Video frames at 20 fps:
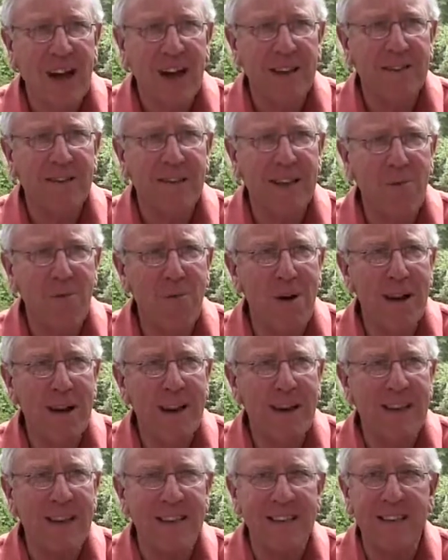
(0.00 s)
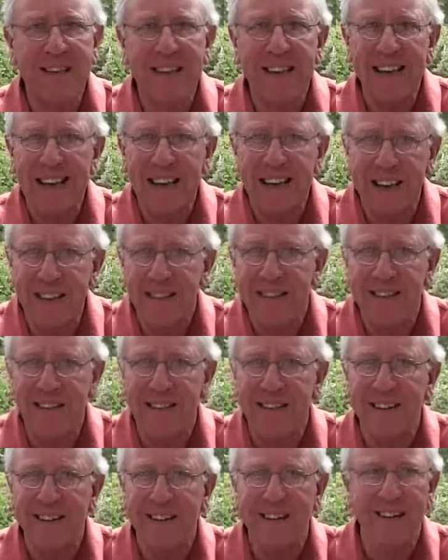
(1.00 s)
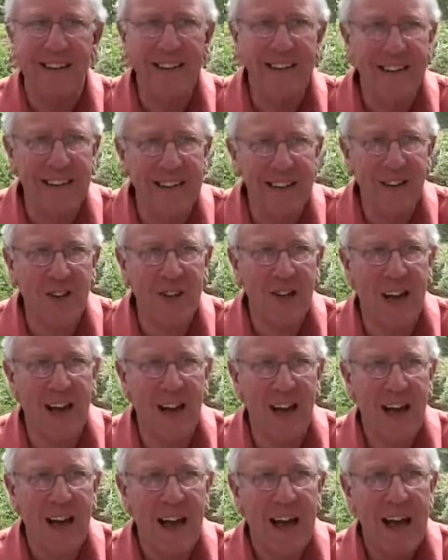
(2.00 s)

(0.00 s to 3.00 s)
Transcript: Someone is incident to the teacher.